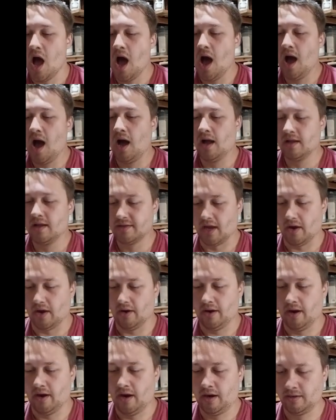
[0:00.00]
So,
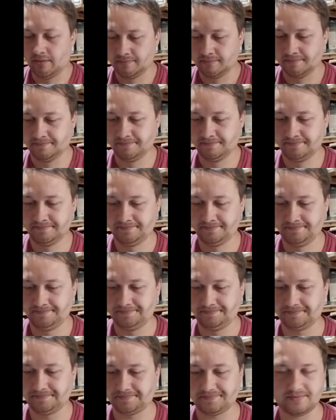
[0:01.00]

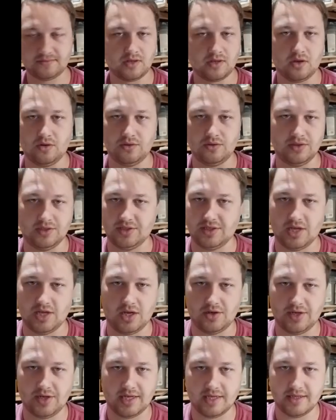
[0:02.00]
always yawn
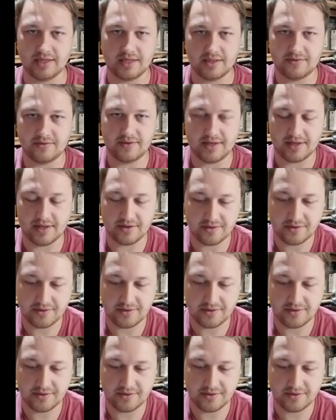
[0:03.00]
in these videos.